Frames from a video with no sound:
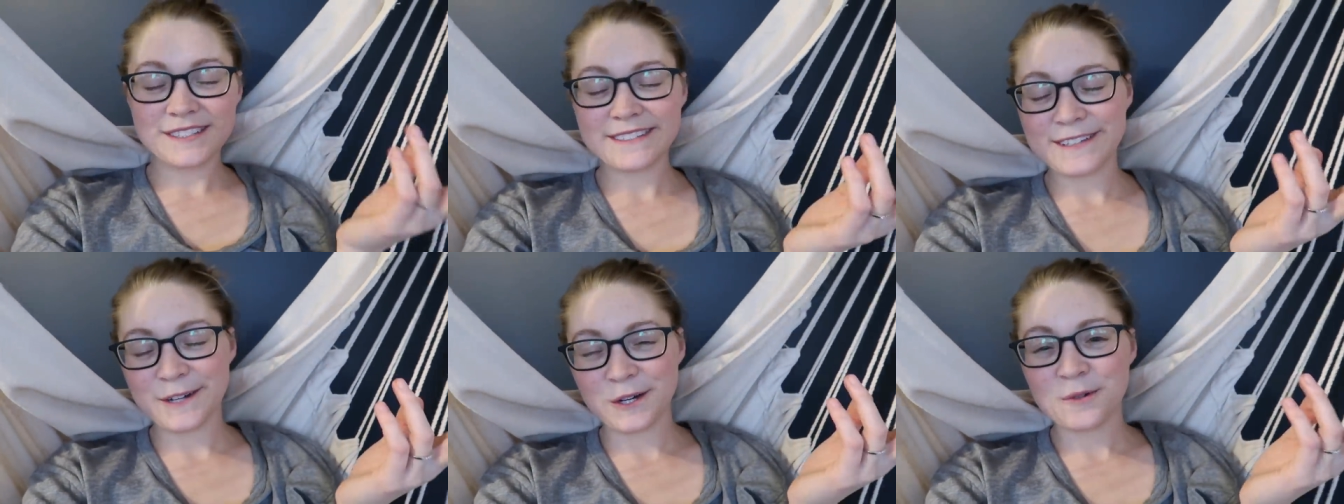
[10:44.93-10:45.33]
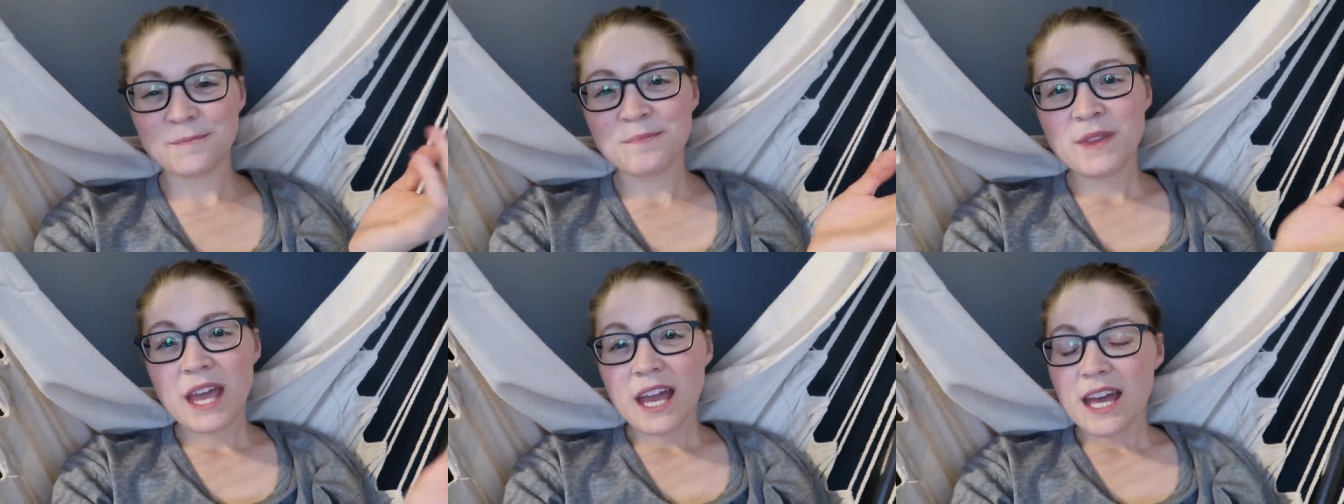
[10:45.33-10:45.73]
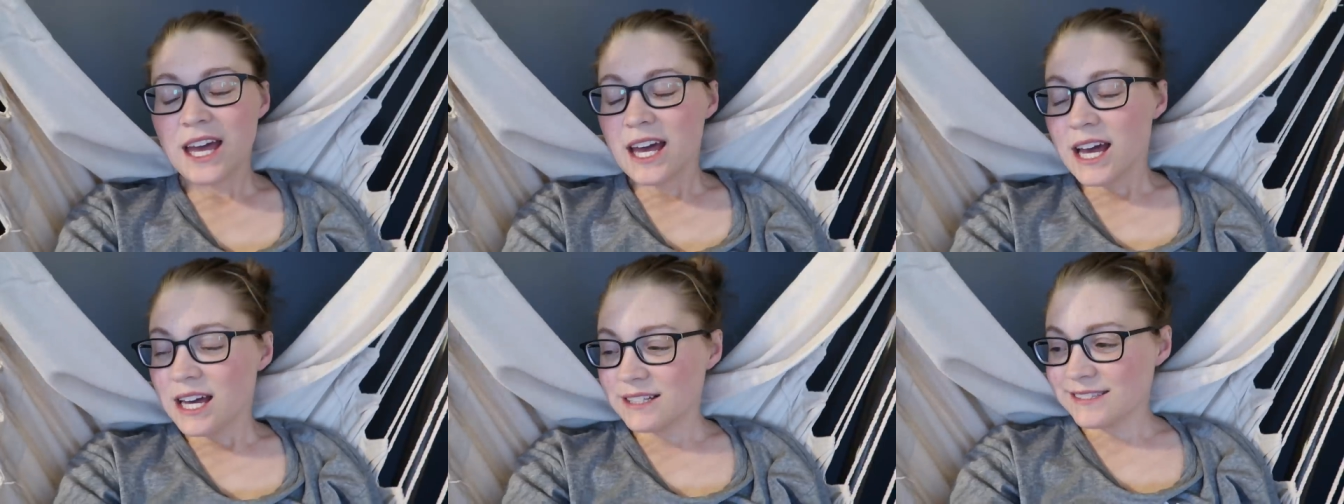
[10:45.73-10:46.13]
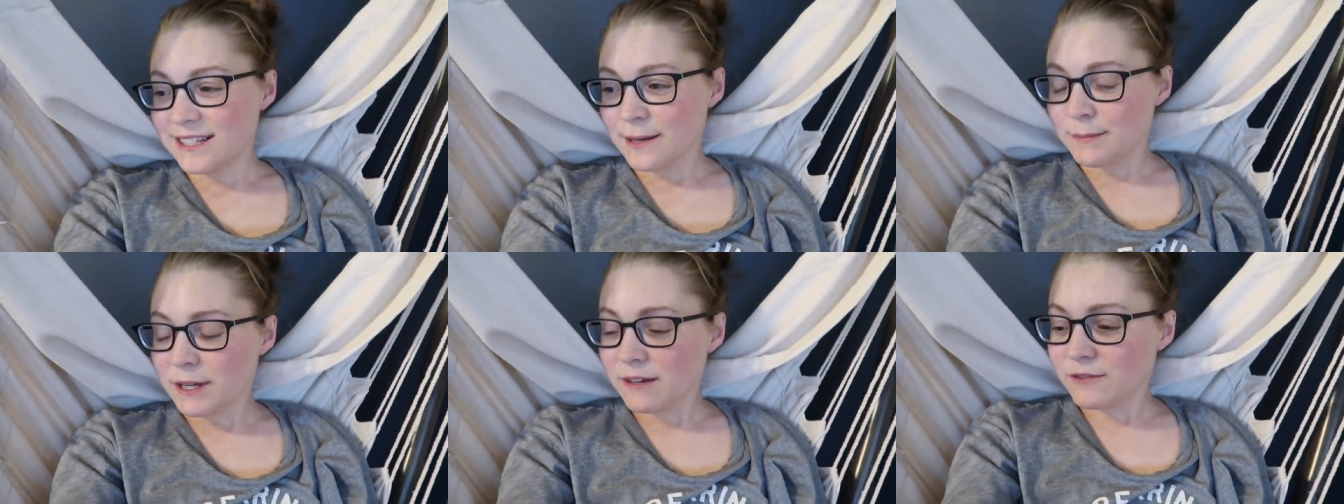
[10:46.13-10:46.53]
So I
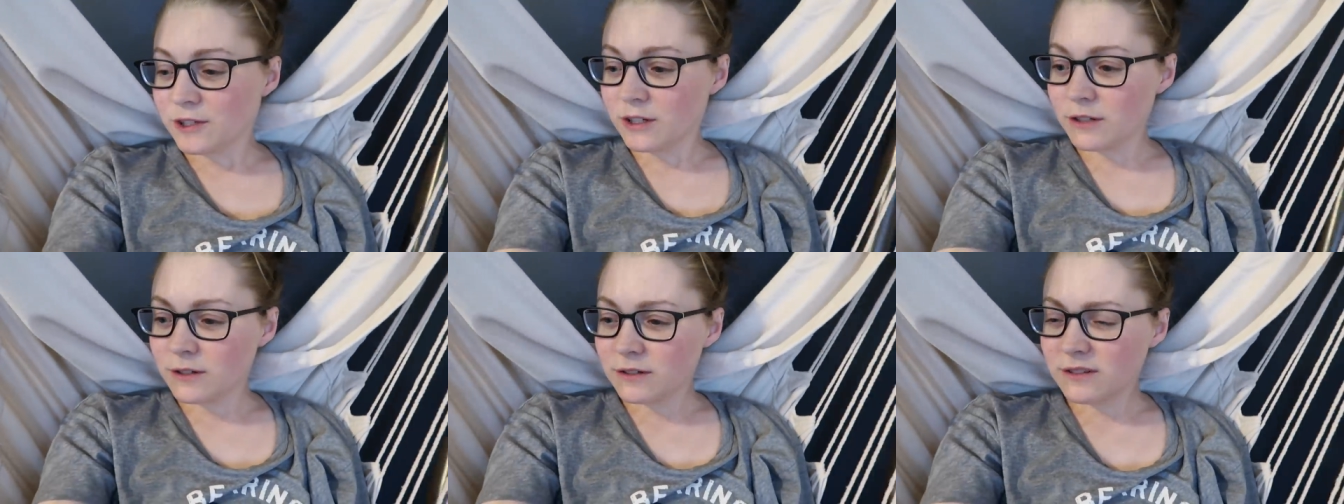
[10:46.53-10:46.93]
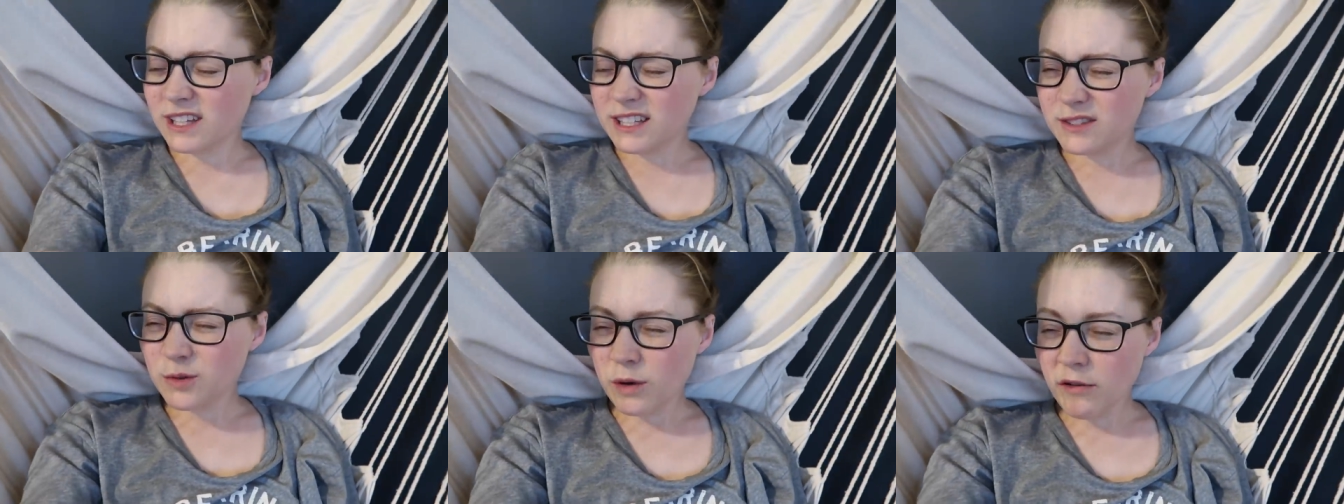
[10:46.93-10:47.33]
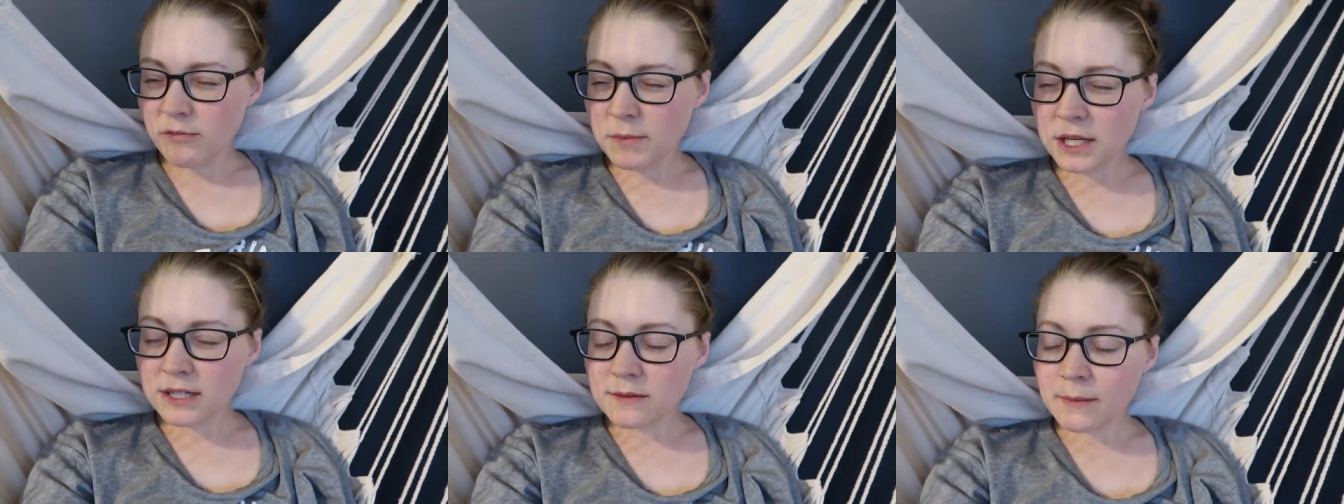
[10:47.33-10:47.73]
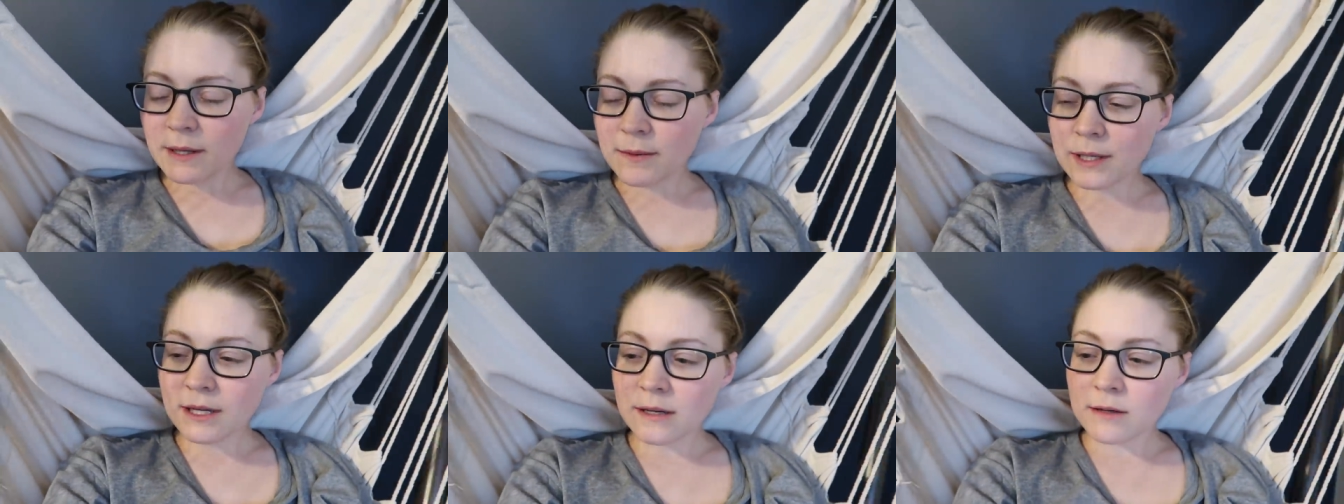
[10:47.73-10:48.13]
stopped after like 12 minutes
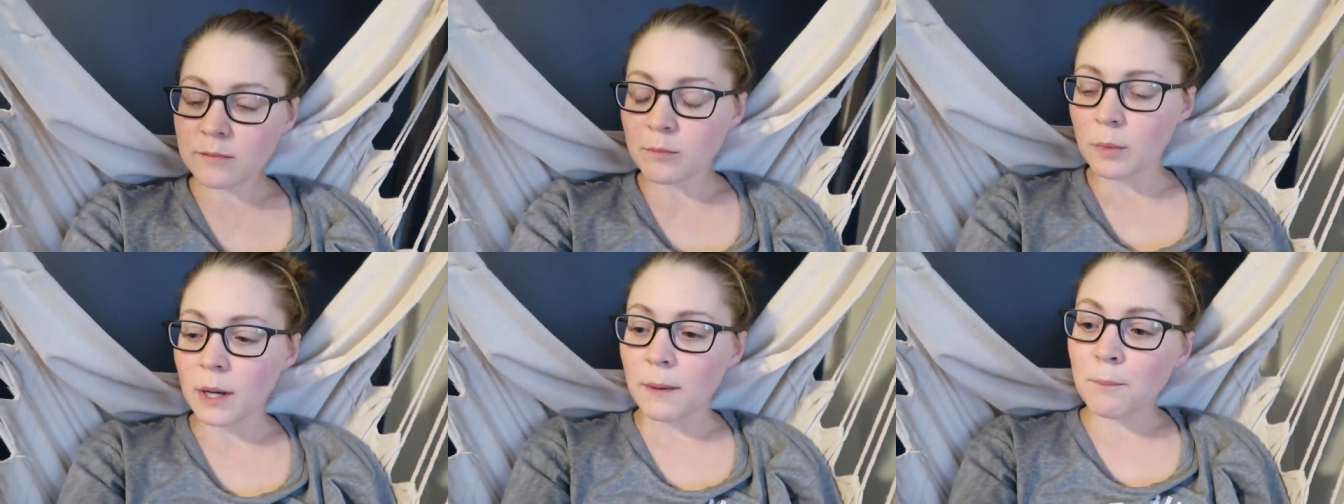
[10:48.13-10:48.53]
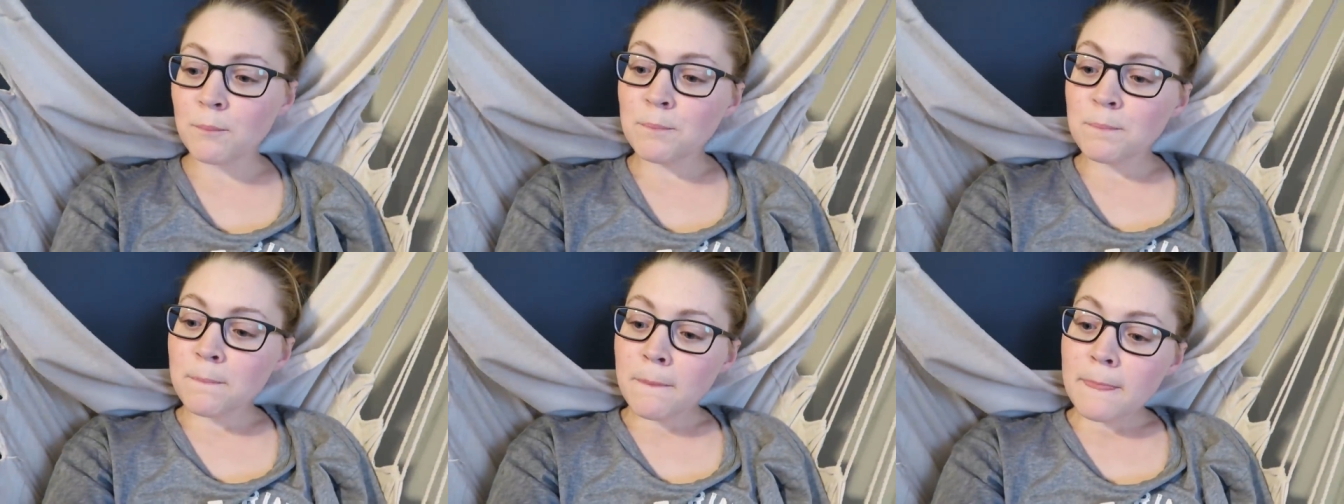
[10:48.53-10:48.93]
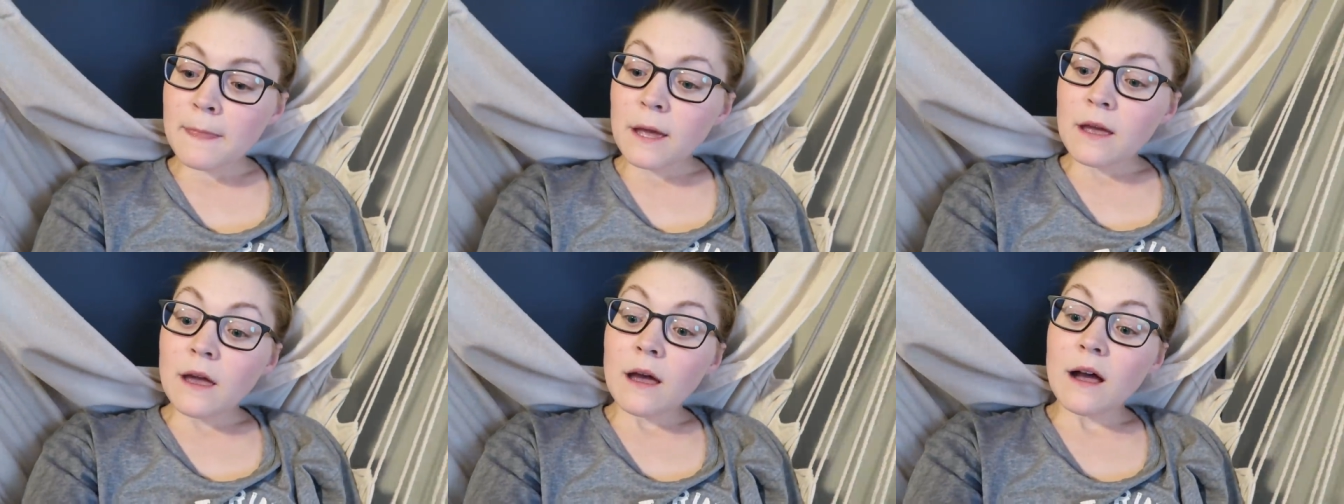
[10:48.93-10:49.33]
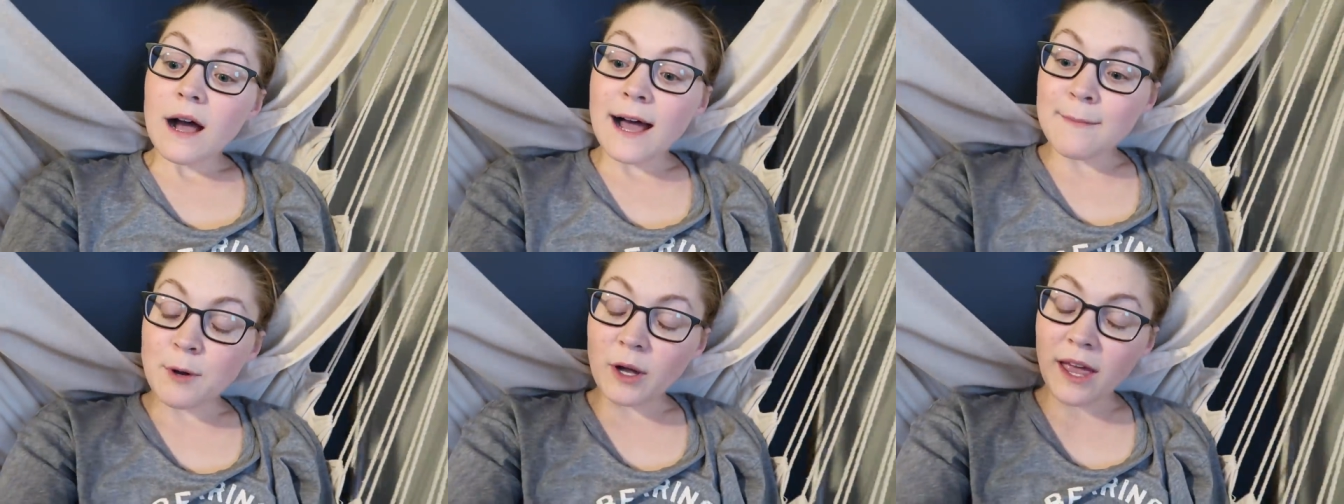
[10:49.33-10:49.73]
maybe, but
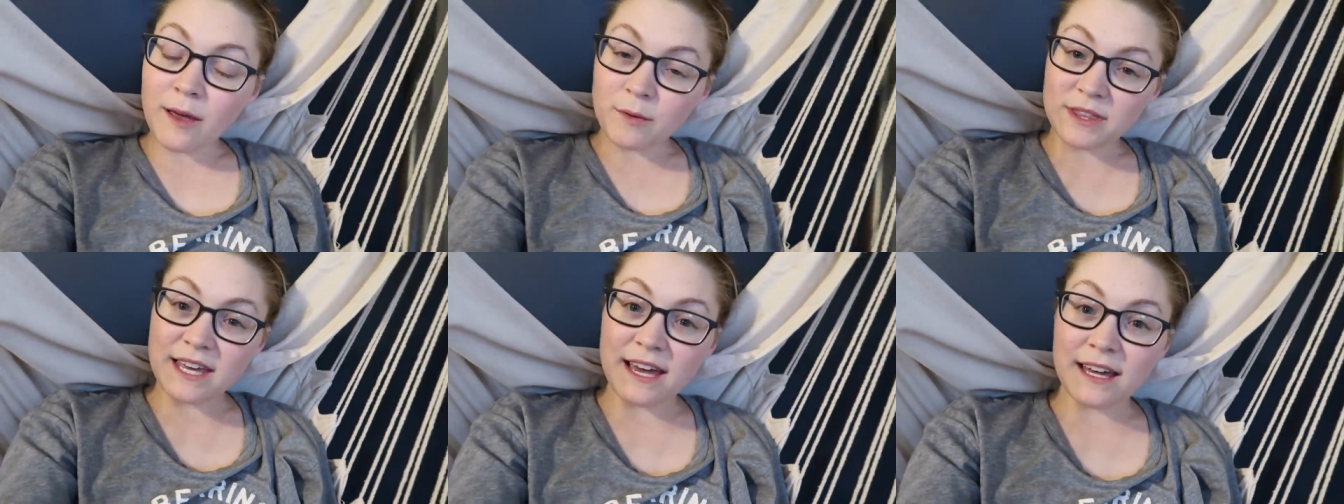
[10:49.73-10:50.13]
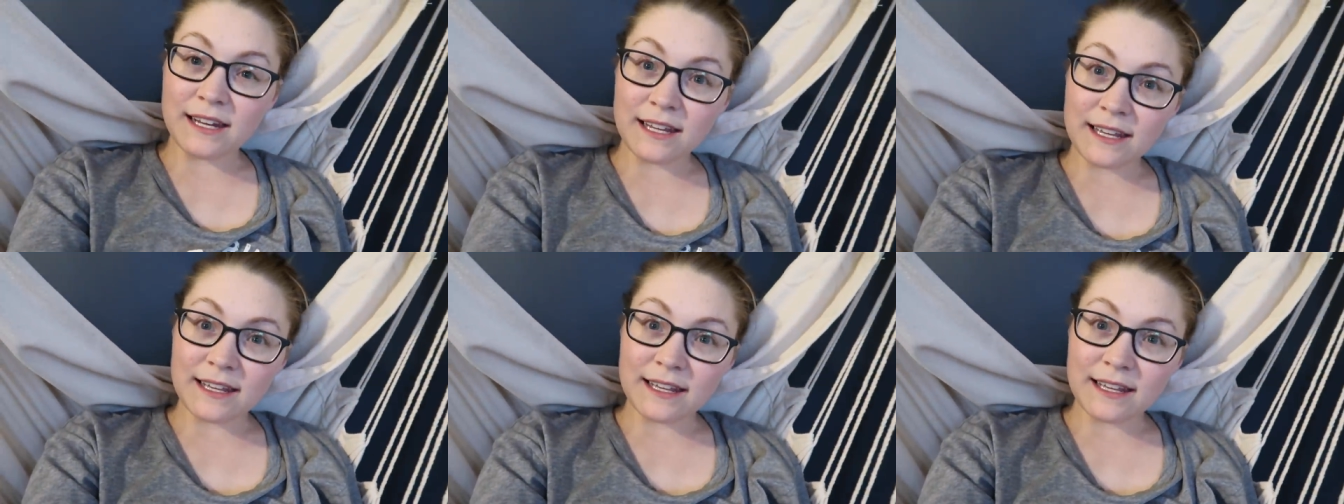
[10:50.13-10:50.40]
I'm okay with that.